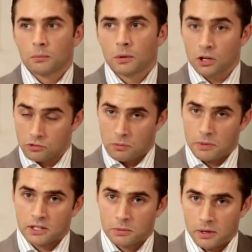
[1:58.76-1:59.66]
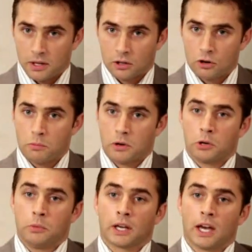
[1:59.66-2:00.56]
Because we're a B2B and corporate
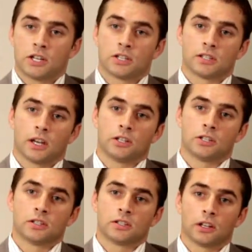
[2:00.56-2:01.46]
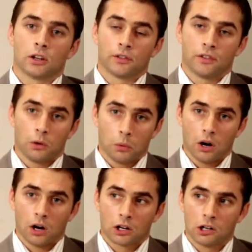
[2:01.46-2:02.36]
communications agency, a lot of our
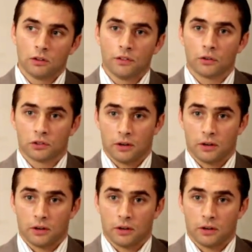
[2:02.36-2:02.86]
work revolves